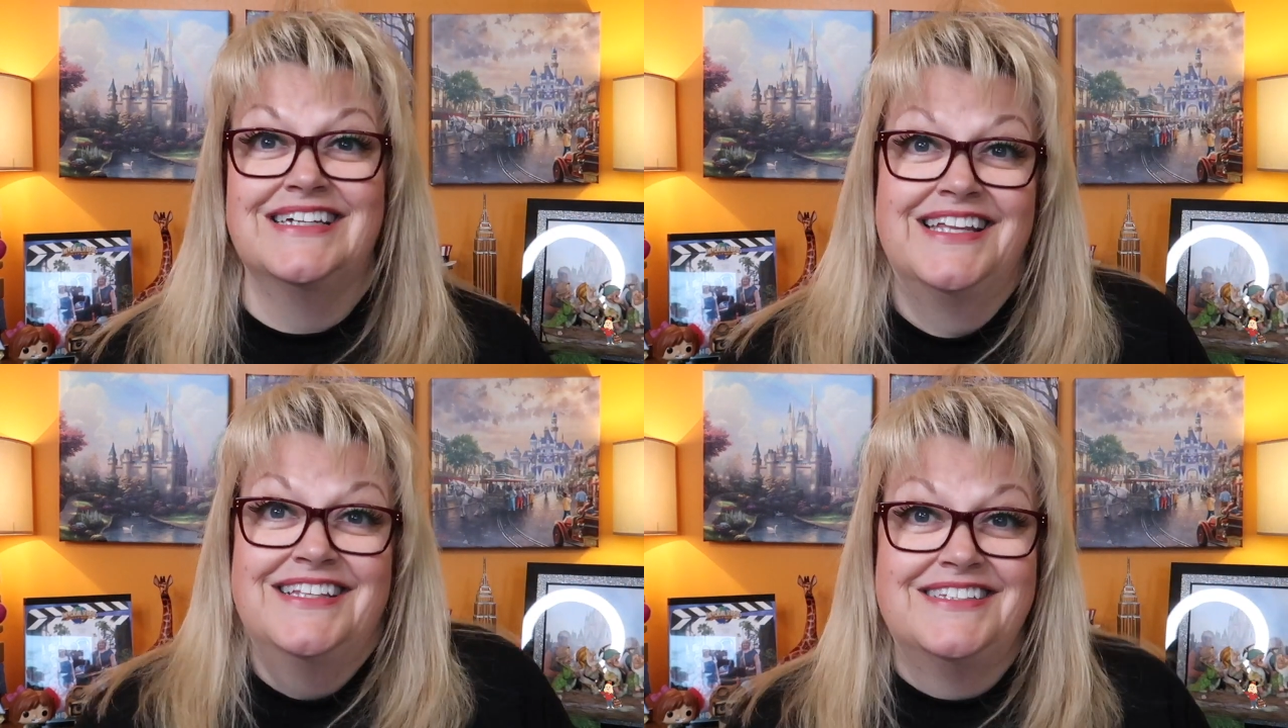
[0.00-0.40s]

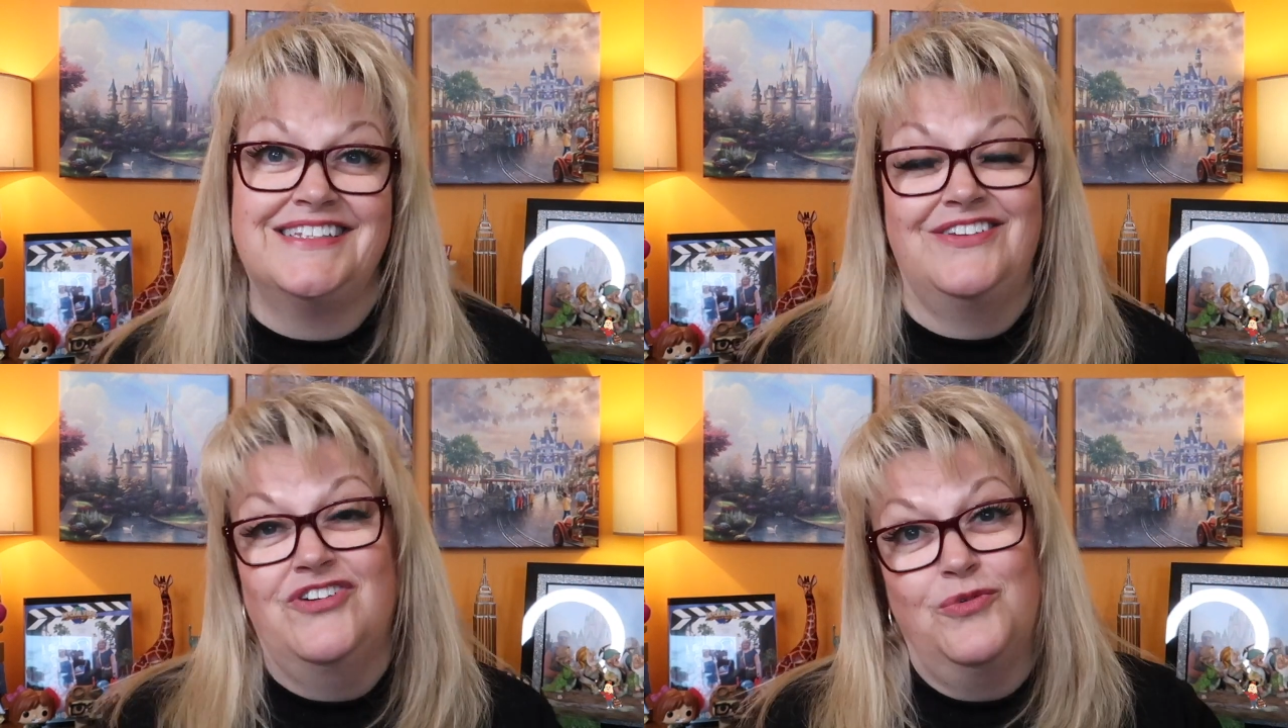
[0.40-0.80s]
um,
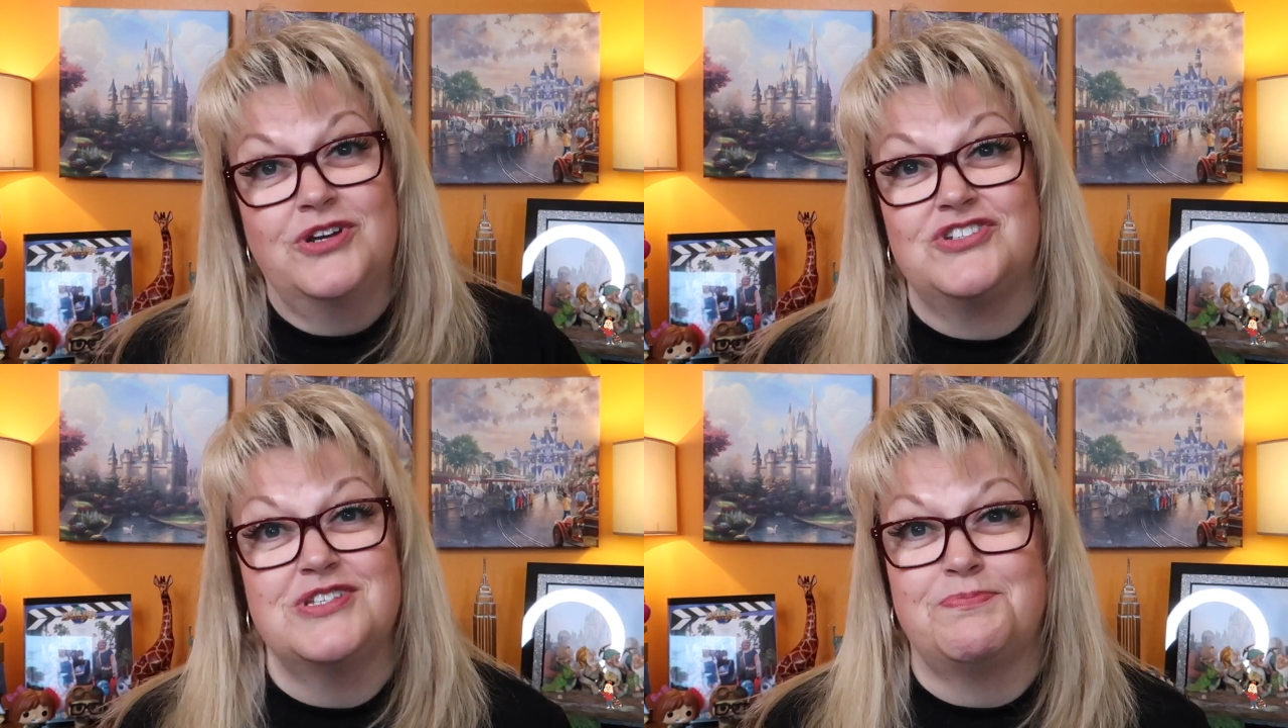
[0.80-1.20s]
if I
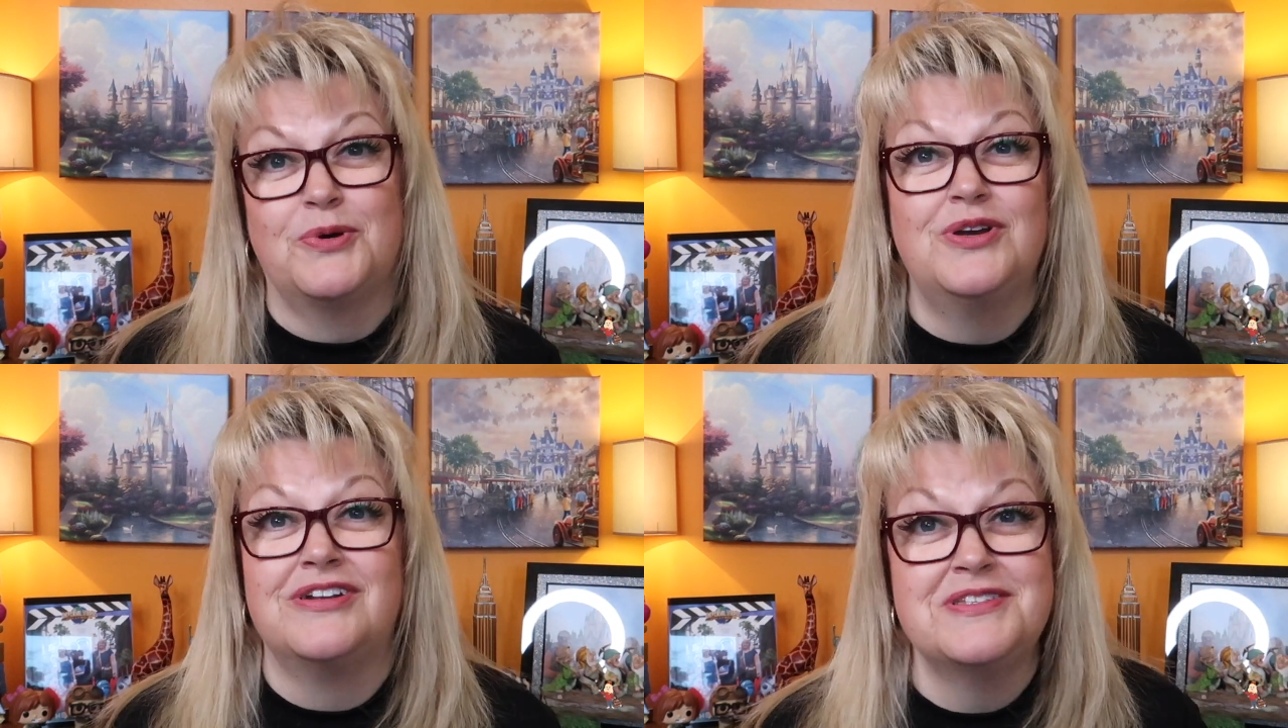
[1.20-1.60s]
watched a
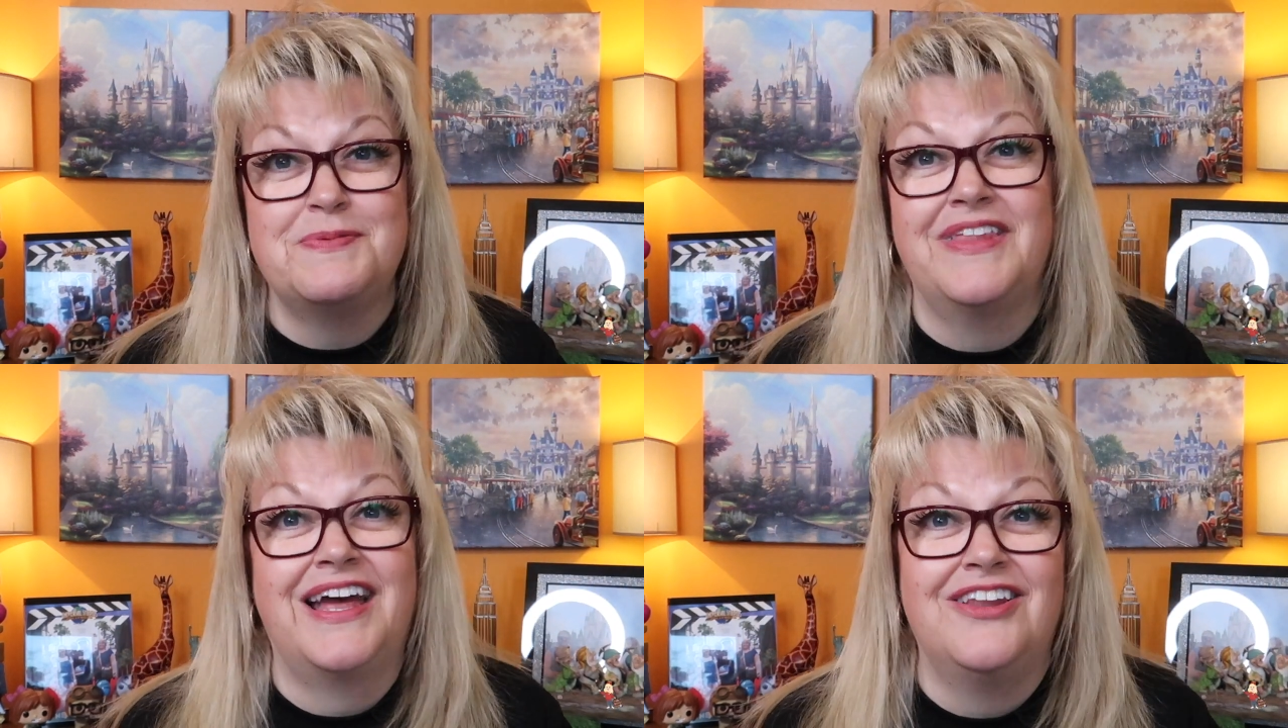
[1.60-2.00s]
spoiler, it's
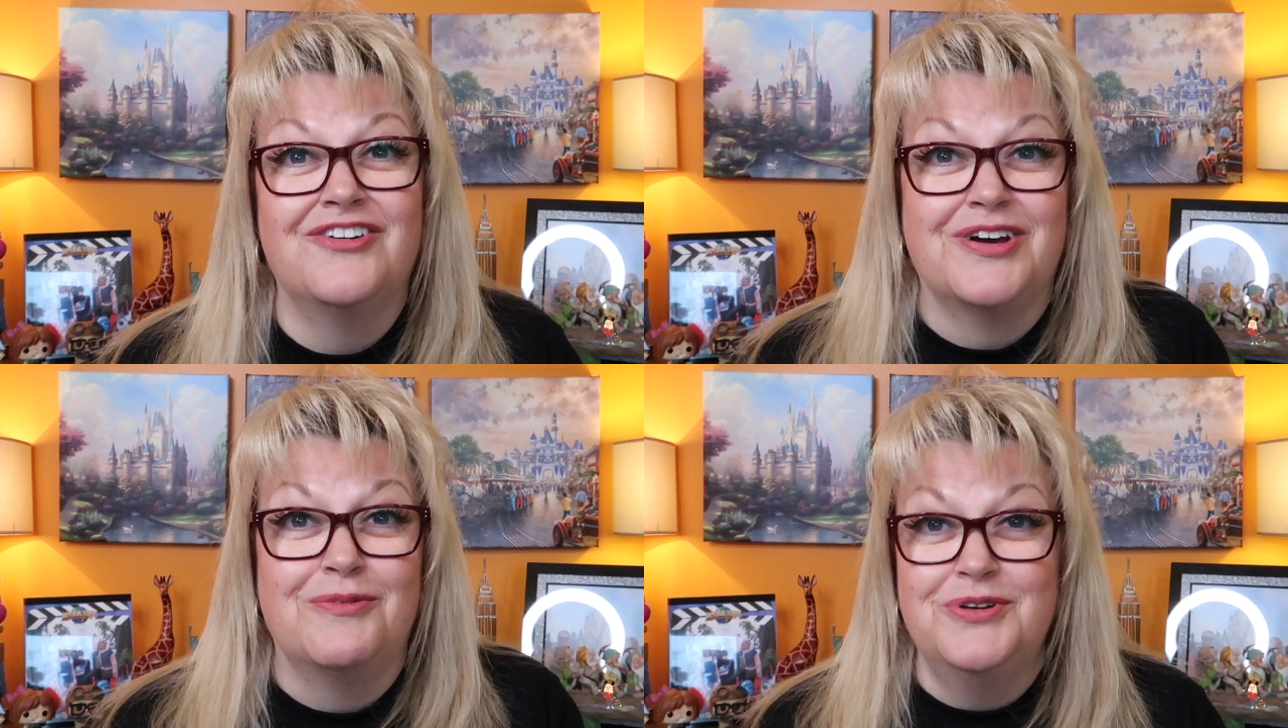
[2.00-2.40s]
been that
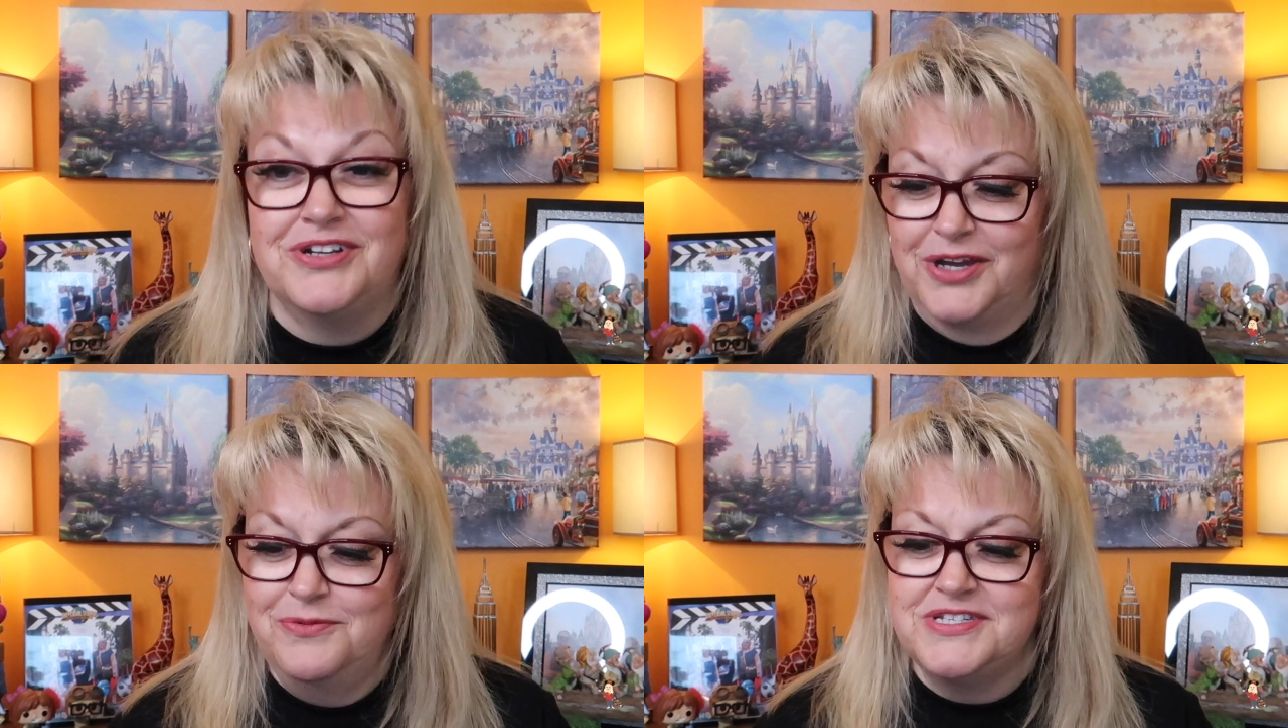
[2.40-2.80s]
long, I wouldn't
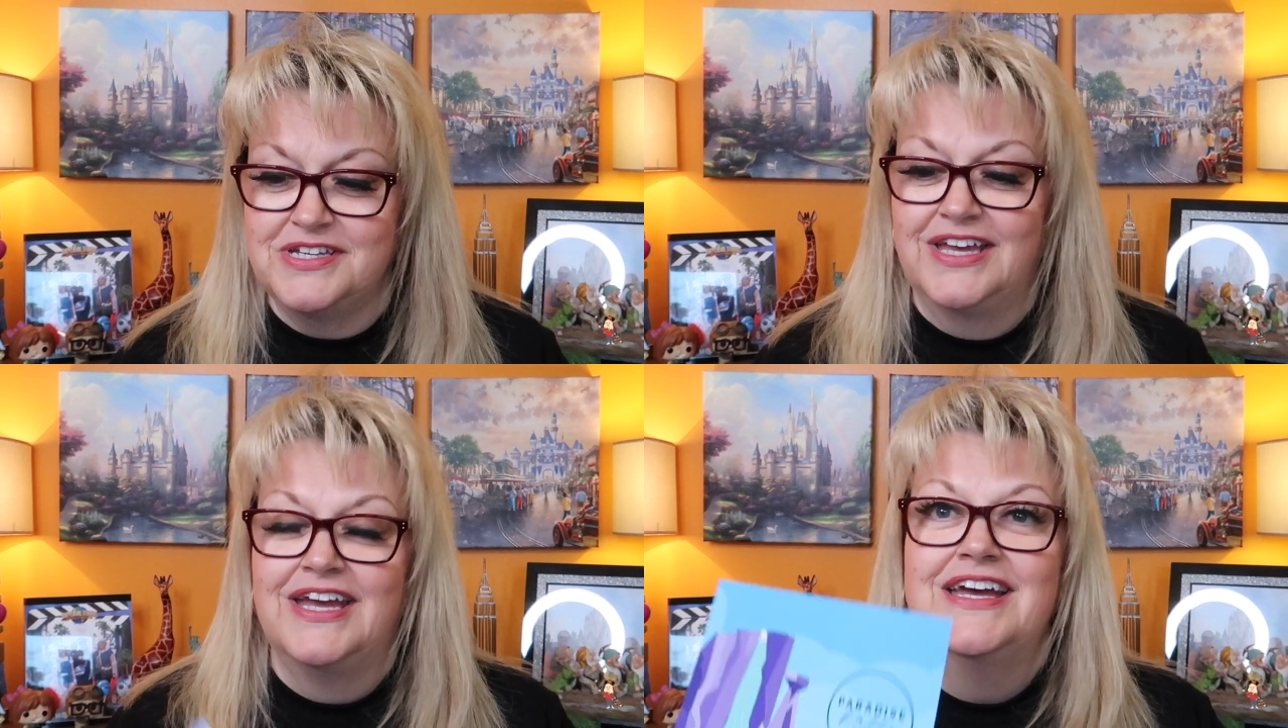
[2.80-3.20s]
know, would I?